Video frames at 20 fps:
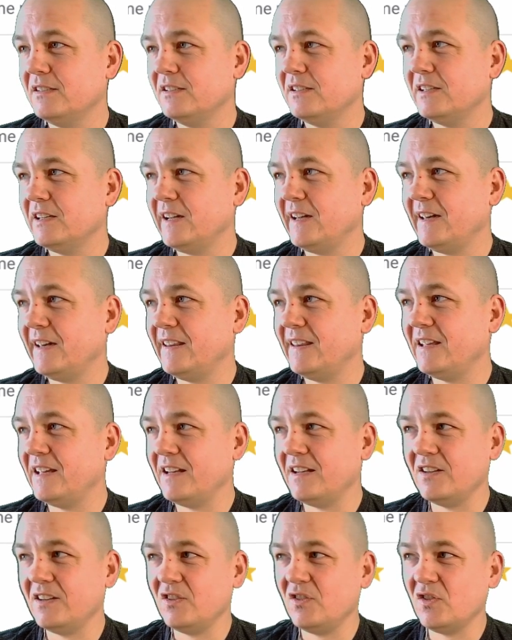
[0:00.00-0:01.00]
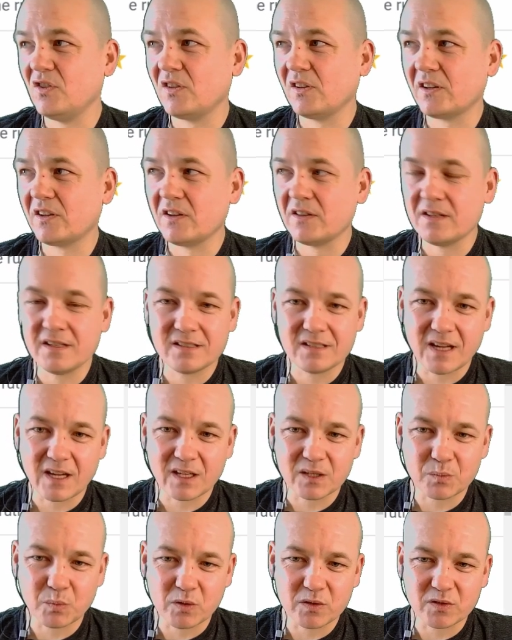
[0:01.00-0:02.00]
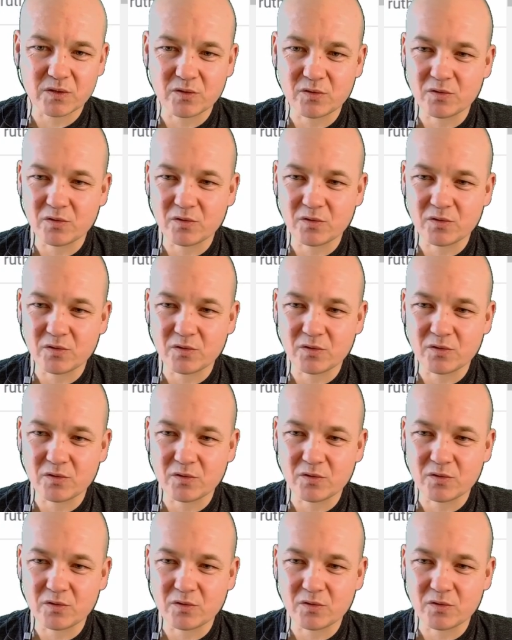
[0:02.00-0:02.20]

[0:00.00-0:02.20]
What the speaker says: And then you click on this, export to Google